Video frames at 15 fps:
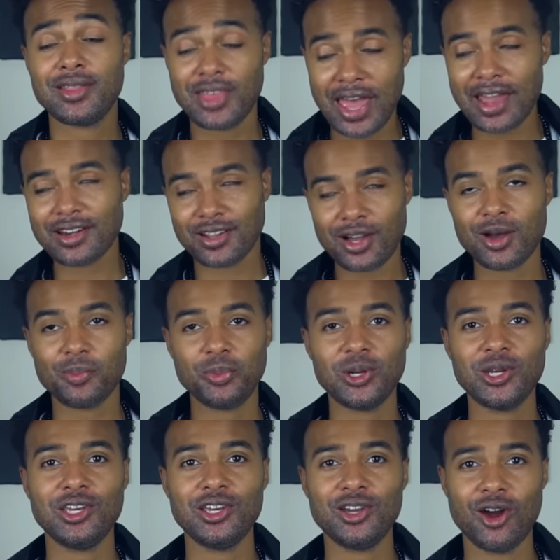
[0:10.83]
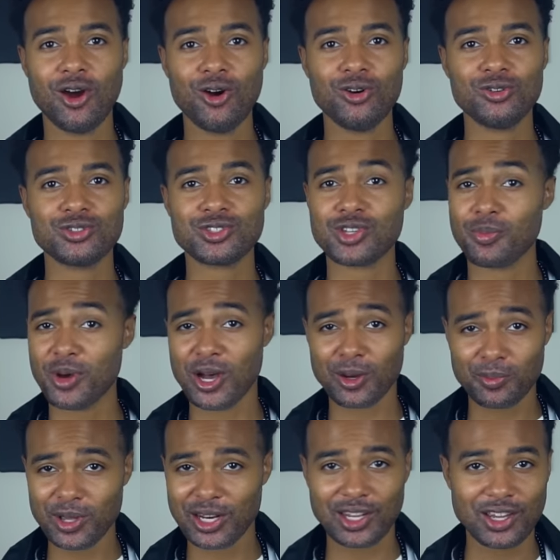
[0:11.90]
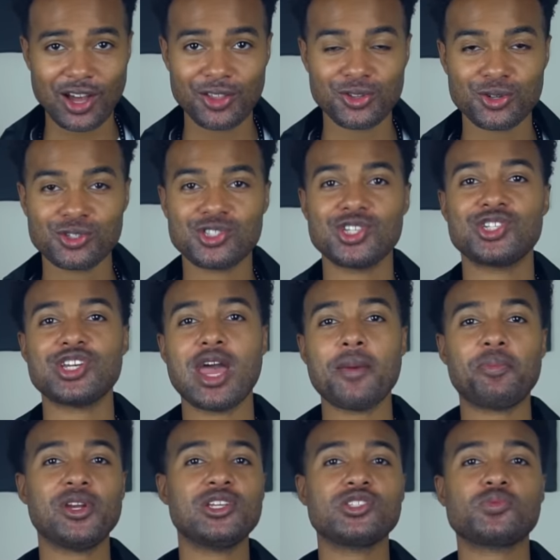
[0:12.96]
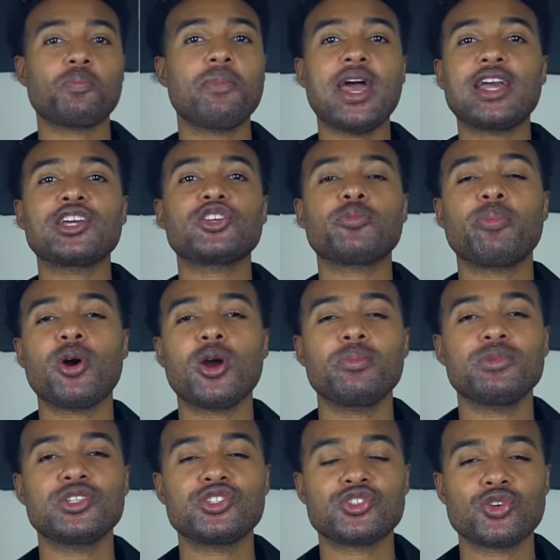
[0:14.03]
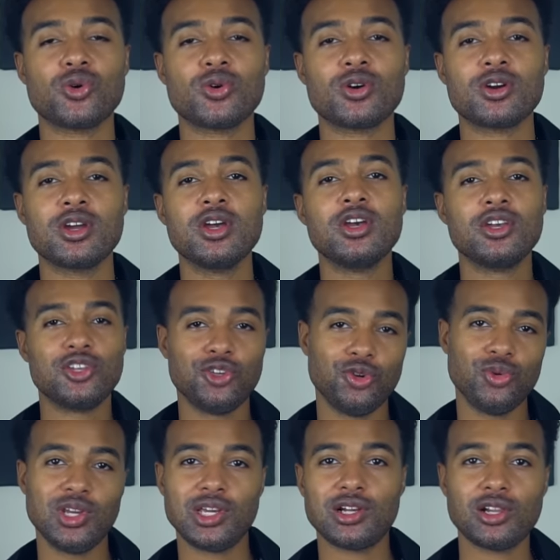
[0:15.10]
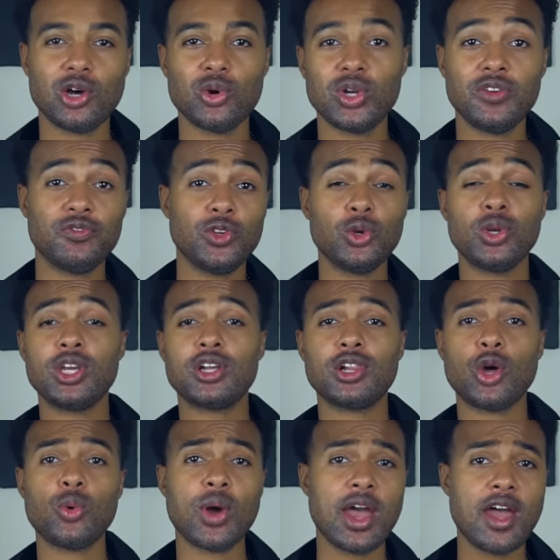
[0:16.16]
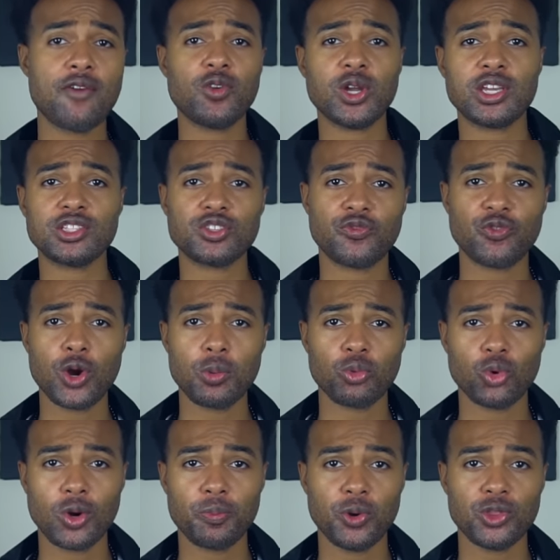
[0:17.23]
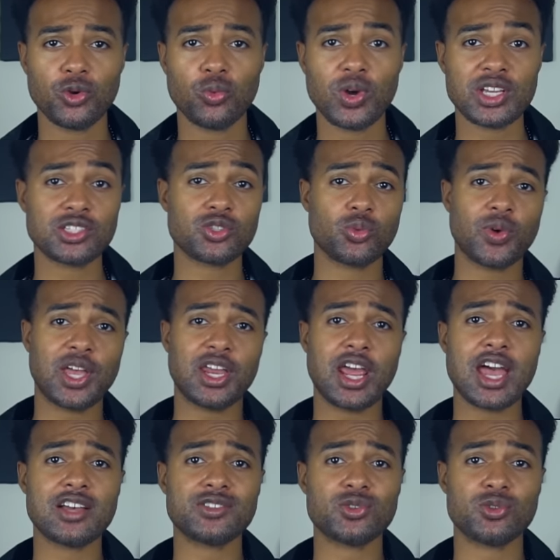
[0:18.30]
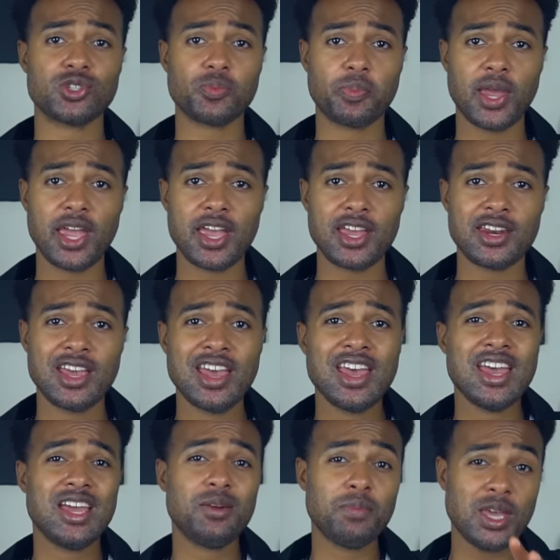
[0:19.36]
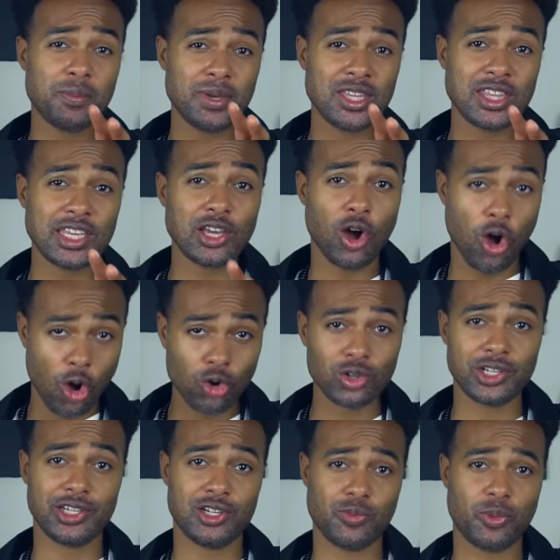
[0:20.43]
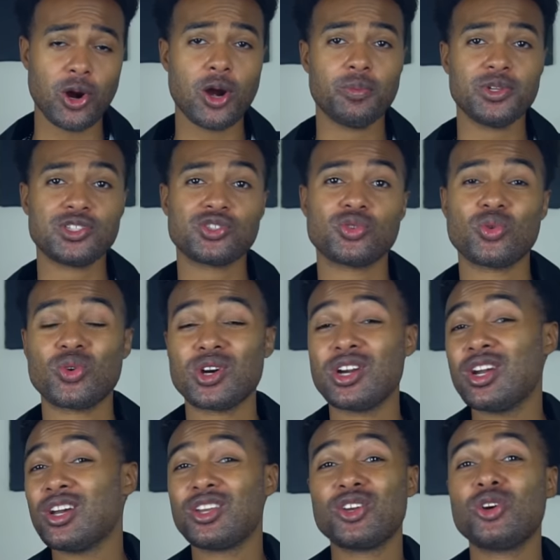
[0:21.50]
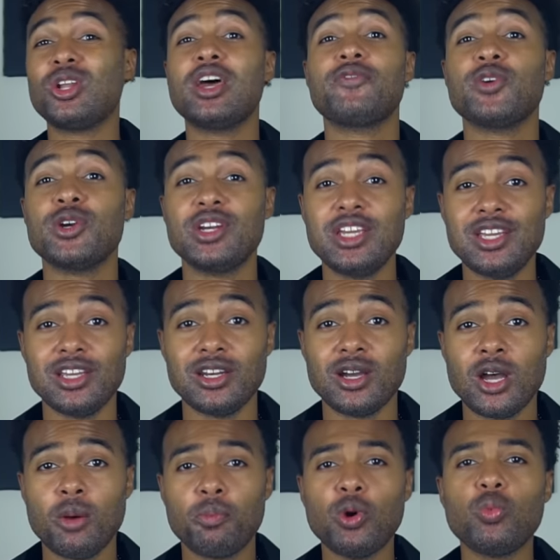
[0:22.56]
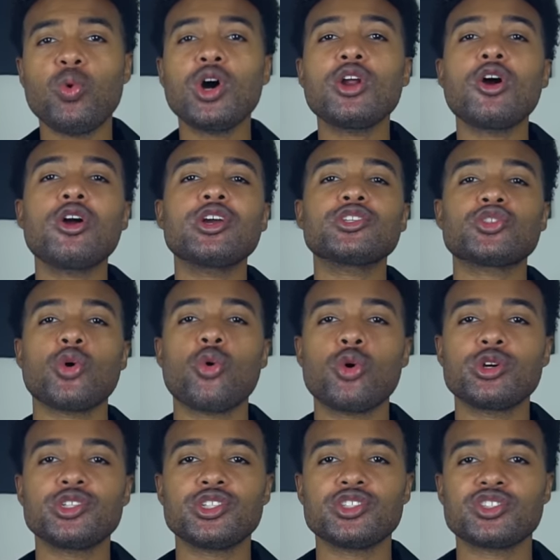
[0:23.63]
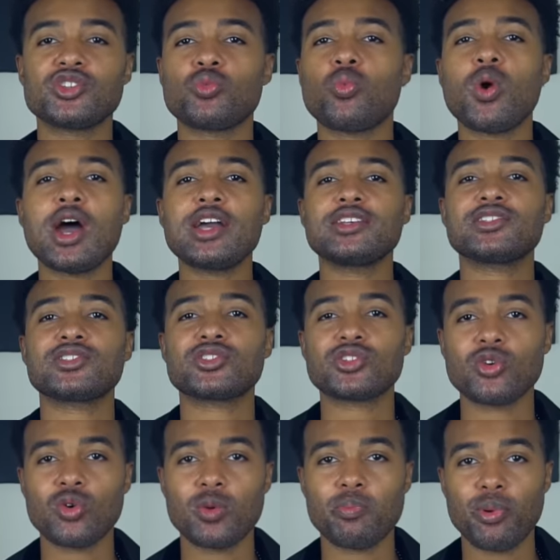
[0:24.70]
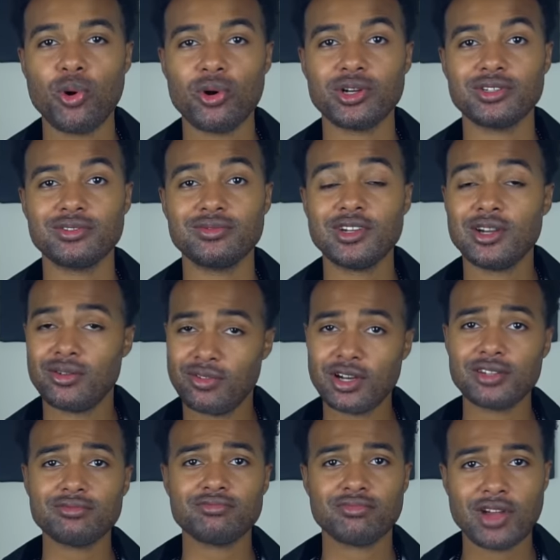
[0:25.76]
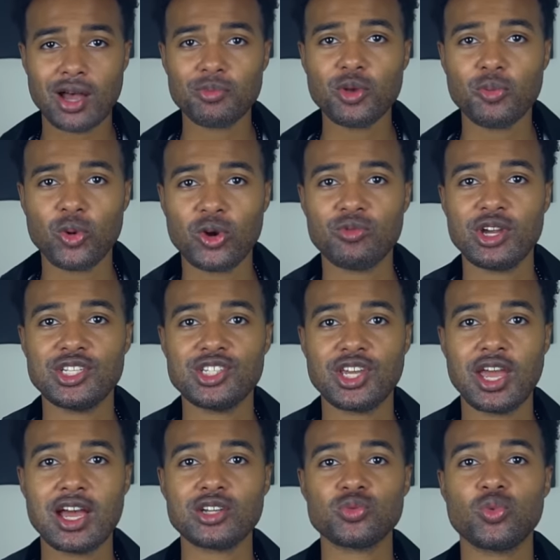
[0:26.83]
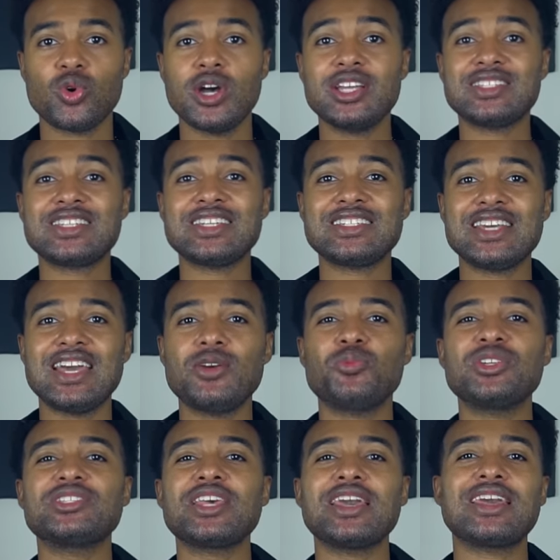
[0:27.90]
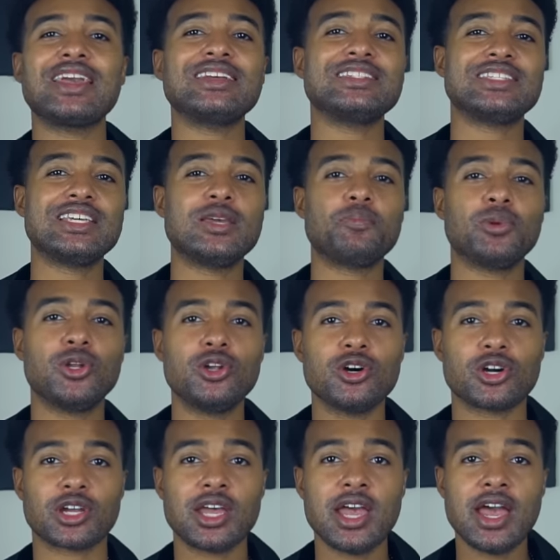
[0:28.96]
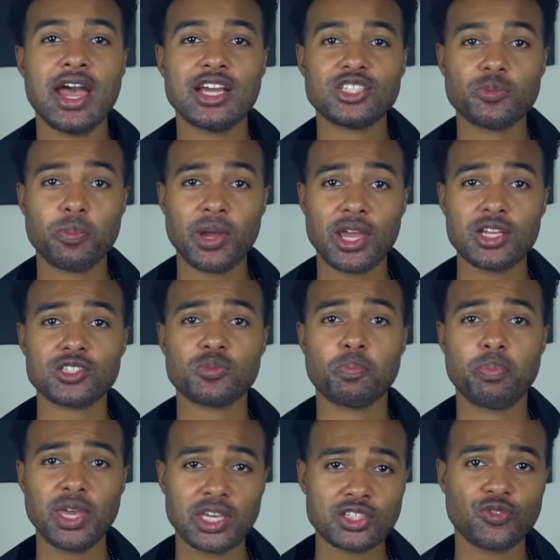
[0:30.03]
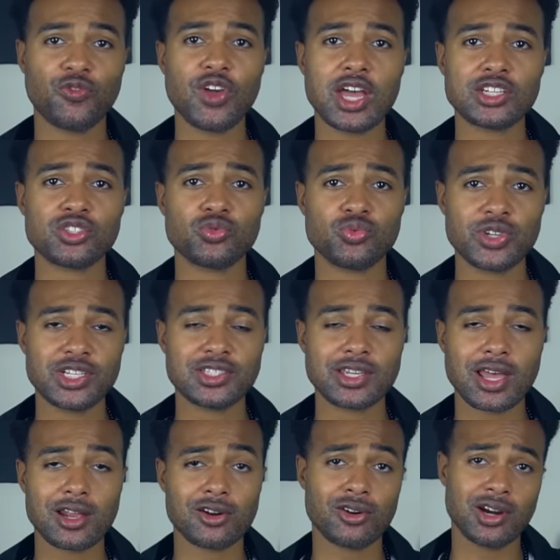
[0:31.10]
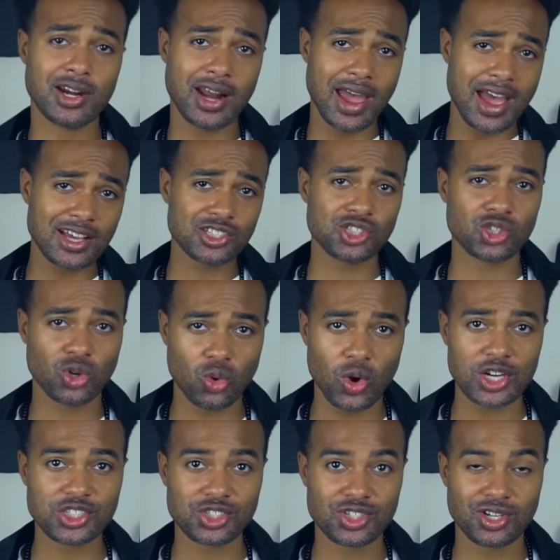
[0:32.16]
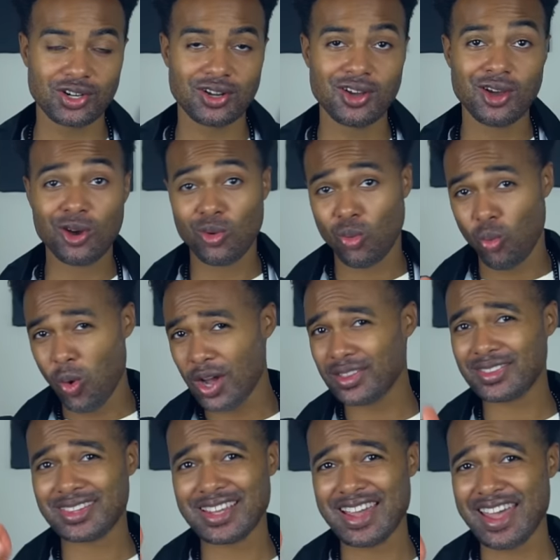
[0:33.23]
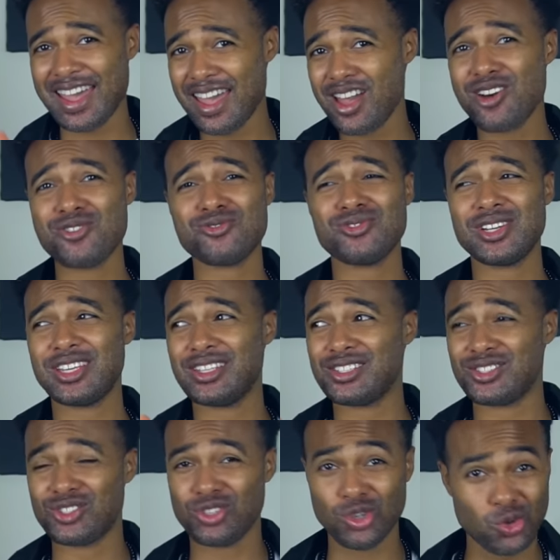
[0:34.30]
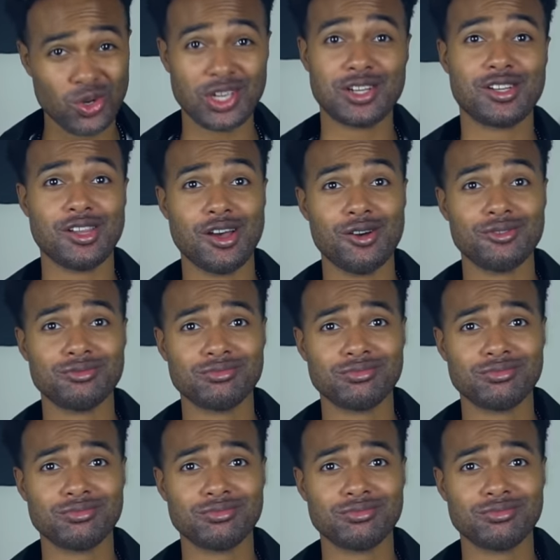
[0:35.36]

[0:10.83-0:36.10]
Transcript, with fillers: That company owns, among many others, the Japanese mega department store Uniqlo, and if Uniqlo ever gets a firm grip on the West the way it has on Japan, it may be the only department store you'll ever need. But what are its origins and why is it so important? Well, I'm your boy Reggie Casual, and today we take a deep look at Japan's biggest fashion retailer and ask the question, what the hell is Uniqlo?